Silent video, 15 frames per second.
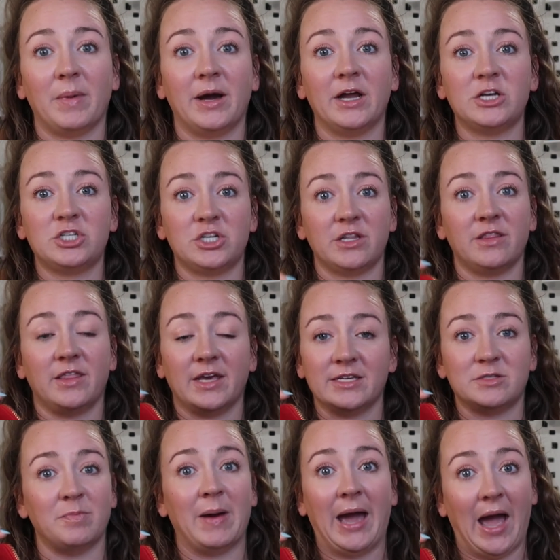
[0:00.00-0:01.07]
much
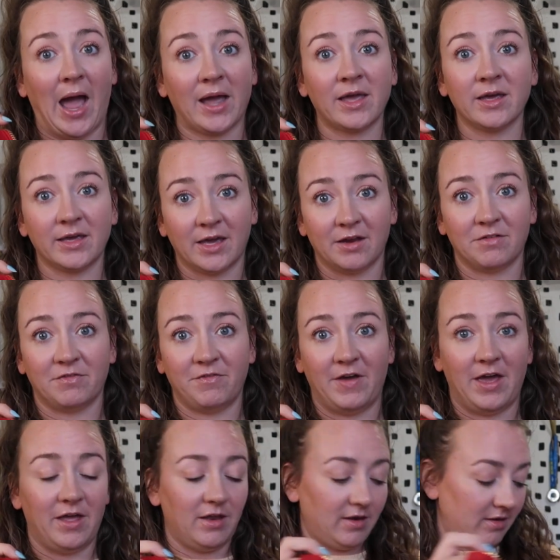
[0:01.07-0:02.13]
this bag can
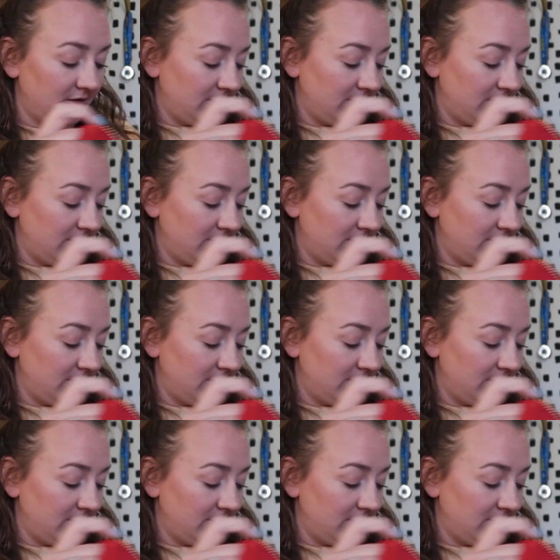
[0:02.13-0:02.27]
fit.